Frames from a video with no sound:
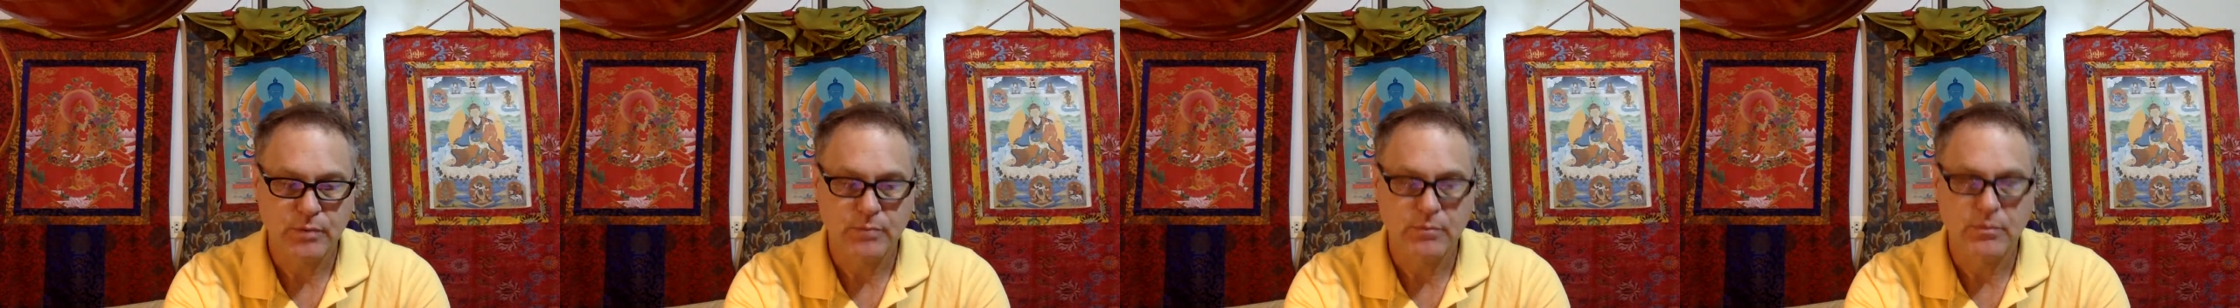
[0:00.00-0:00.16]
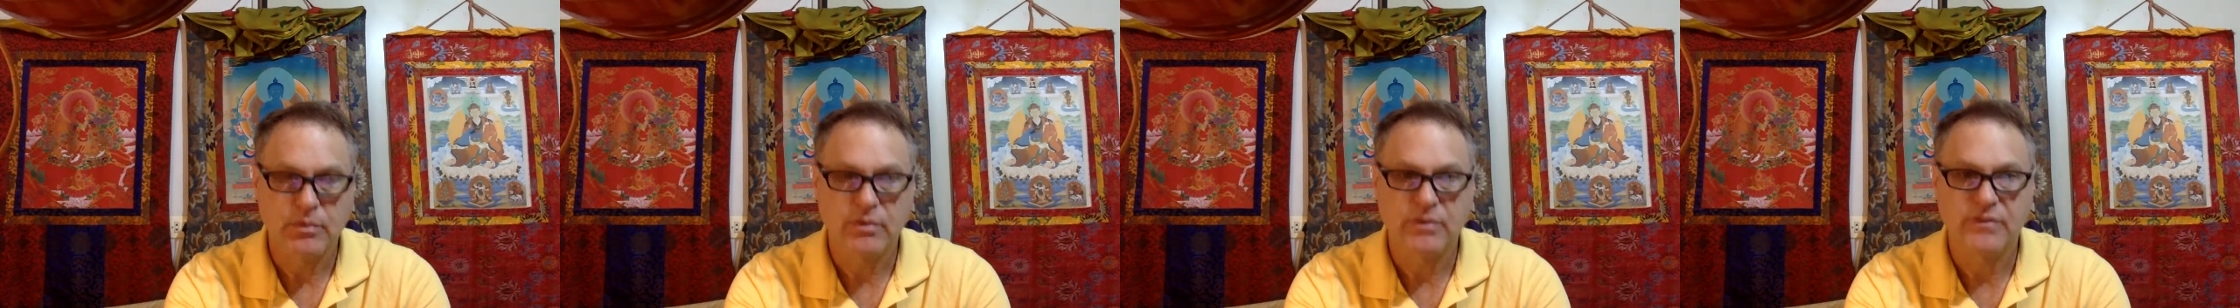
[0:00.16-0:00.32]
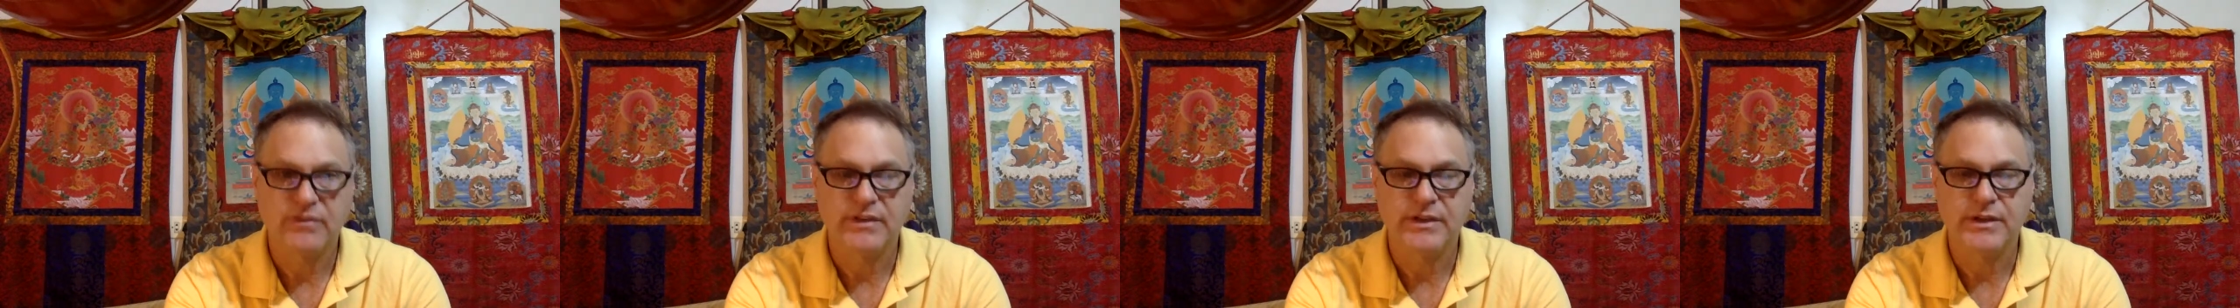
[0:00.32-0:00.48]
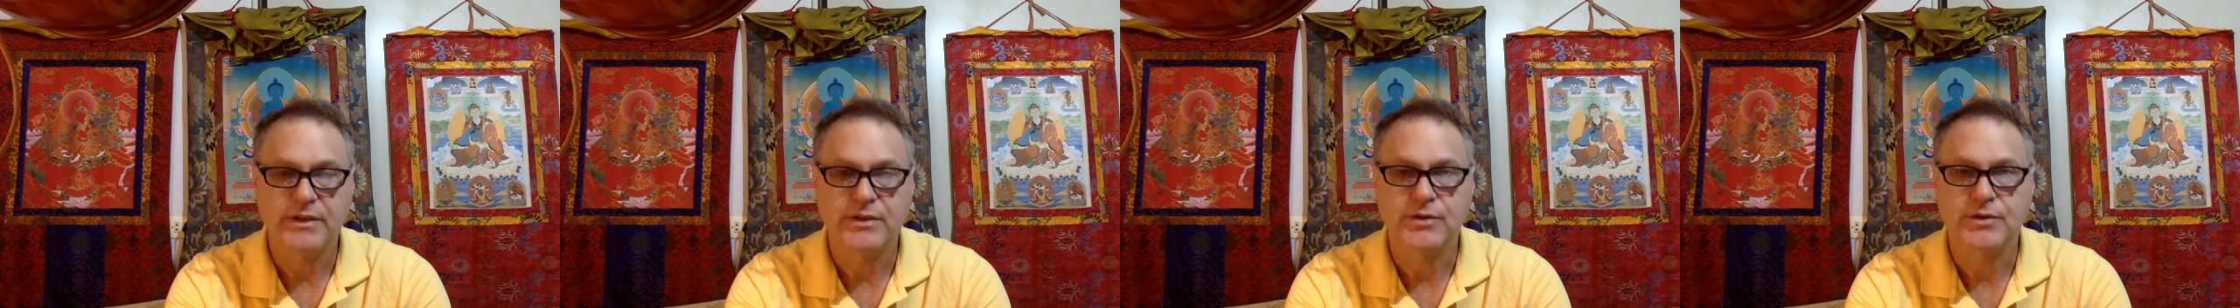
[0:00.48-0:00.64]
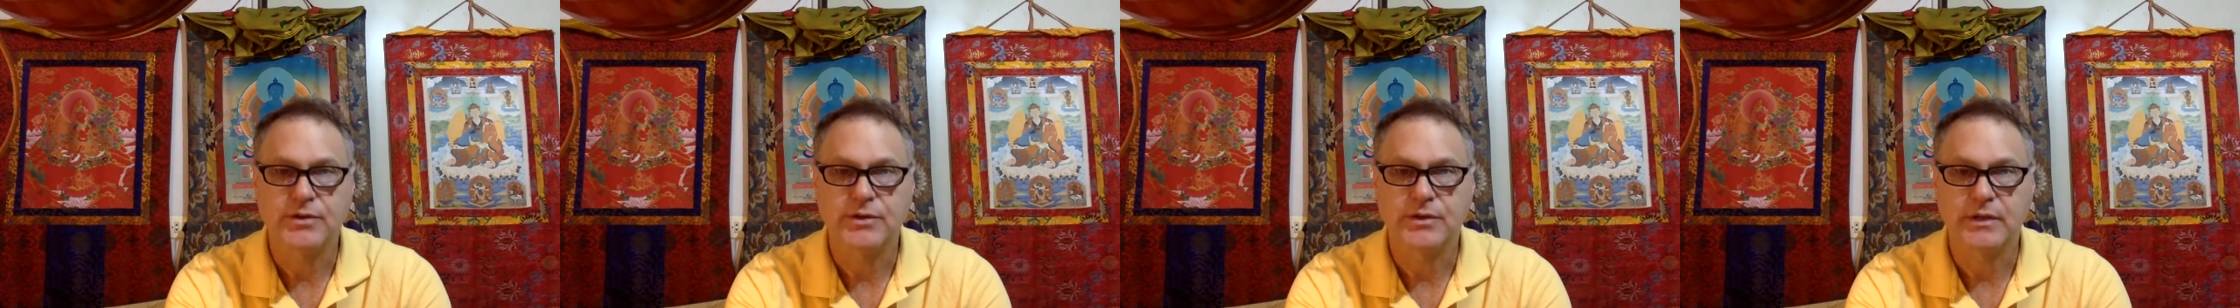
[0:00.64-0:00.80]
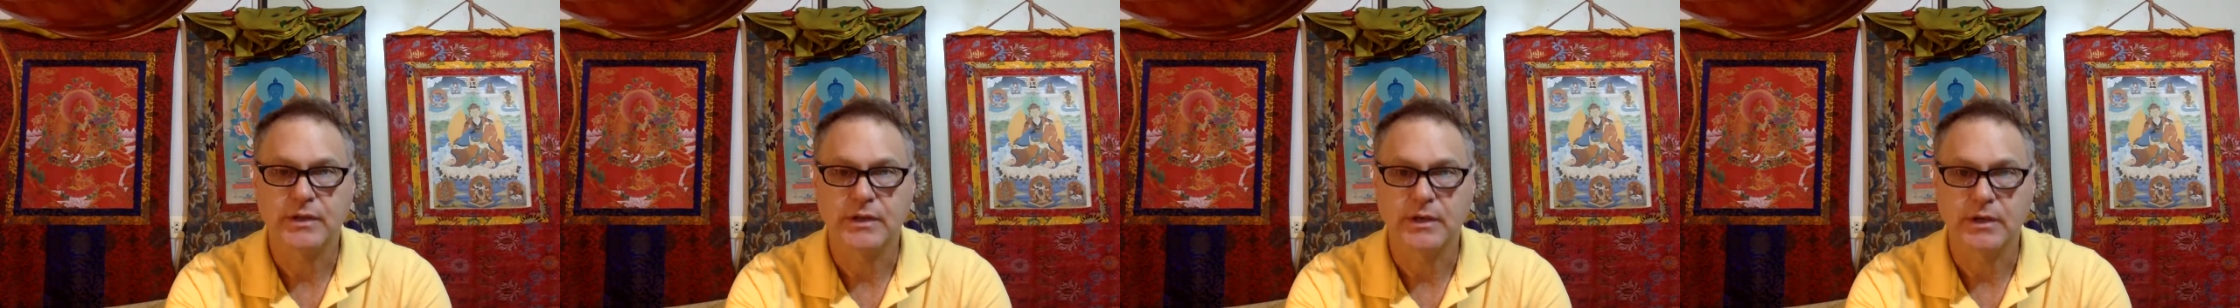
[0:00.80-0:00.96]

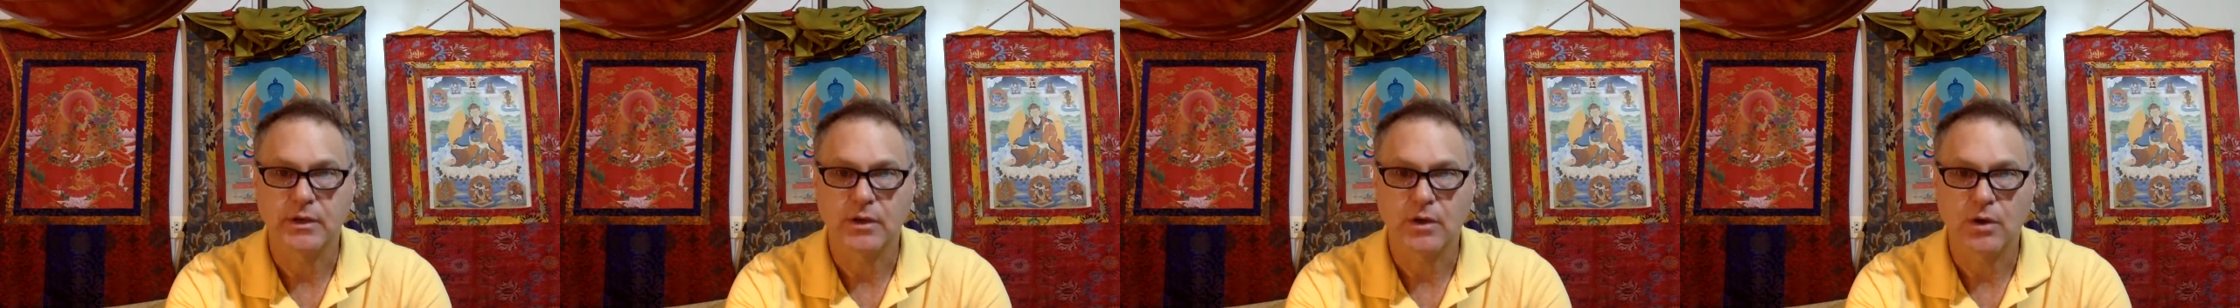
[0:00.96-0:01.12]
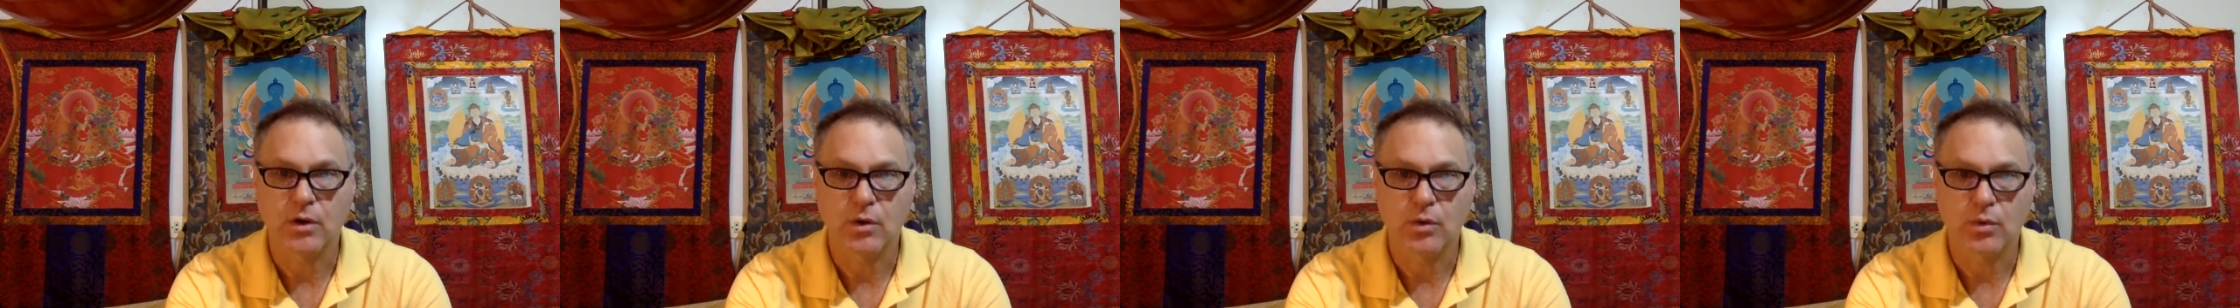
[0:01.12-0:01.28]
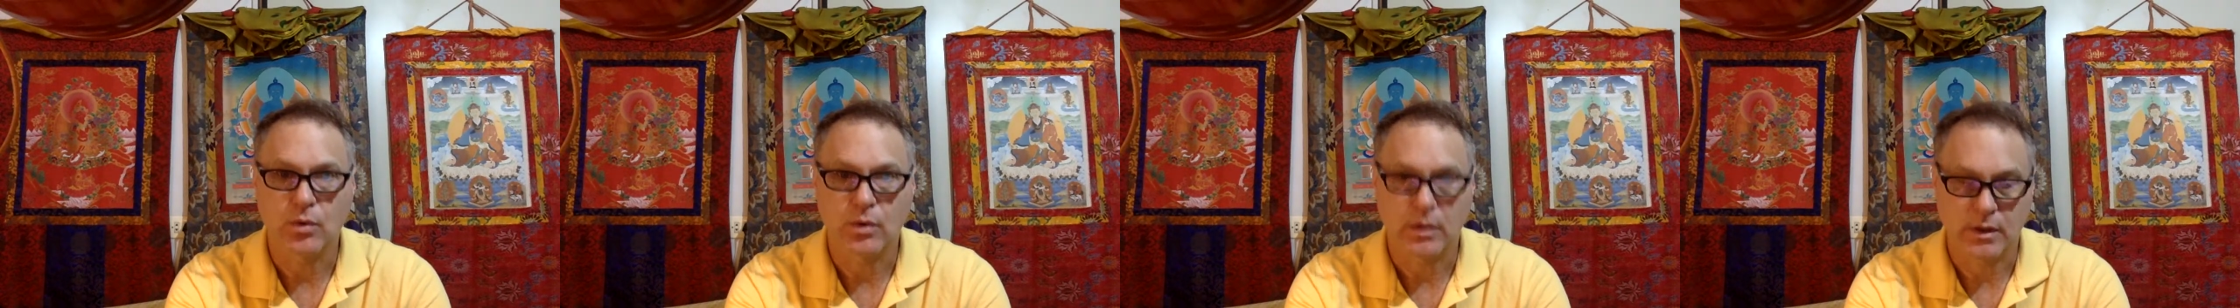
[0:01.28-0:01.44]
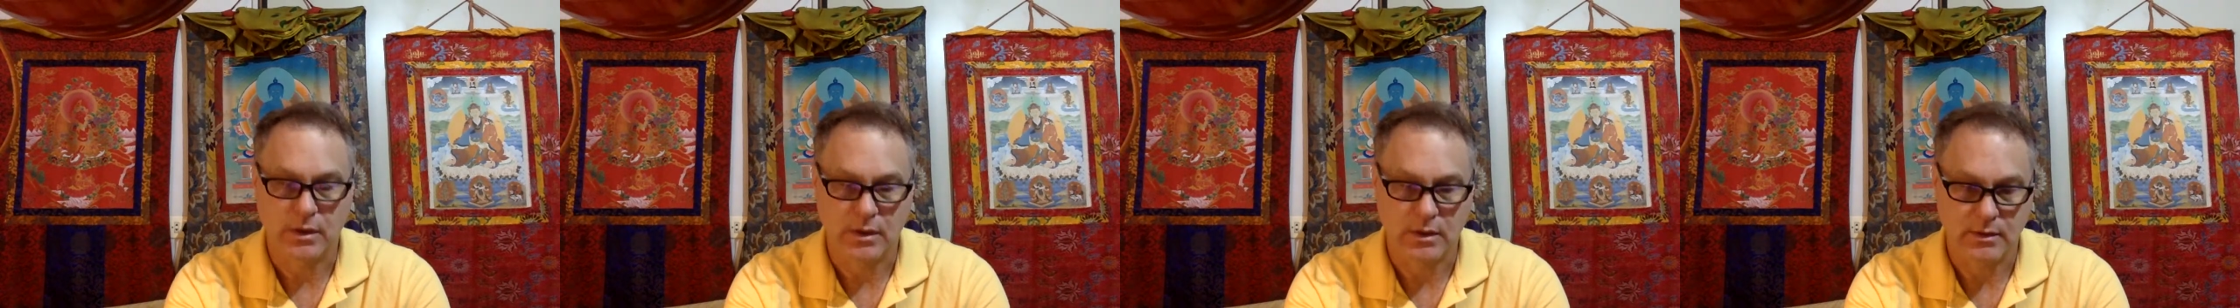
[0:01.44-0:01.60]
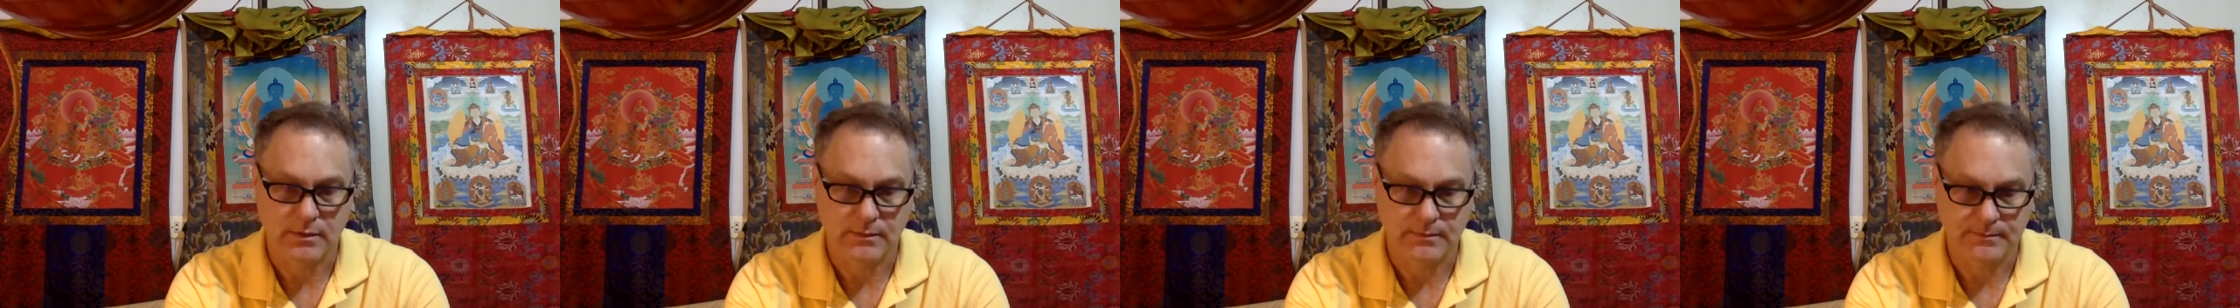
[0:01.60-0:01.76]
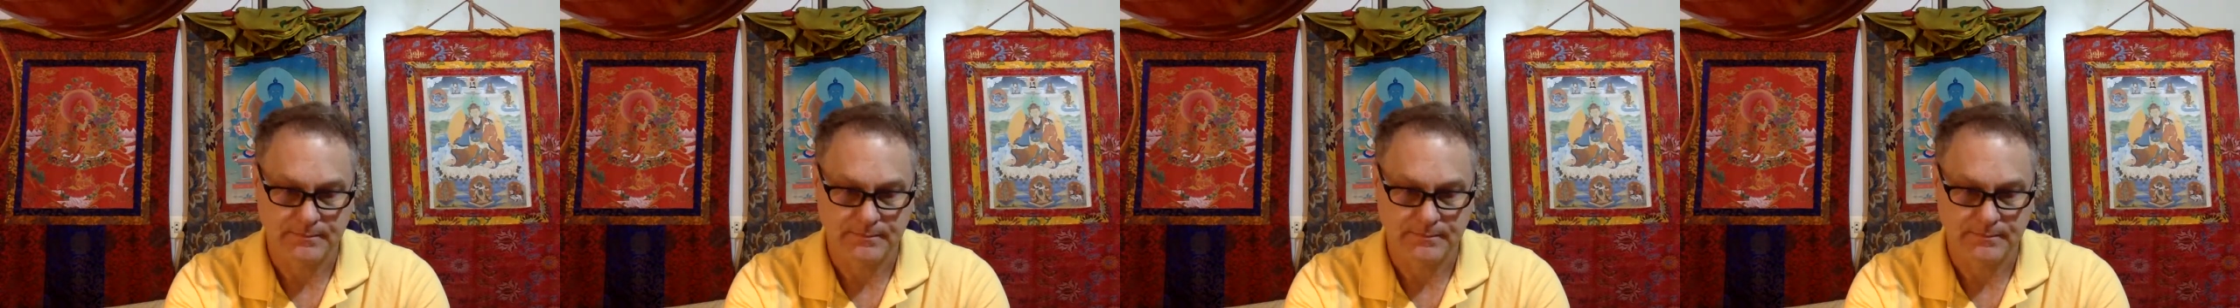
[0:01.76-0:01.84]
motivation in a coworker?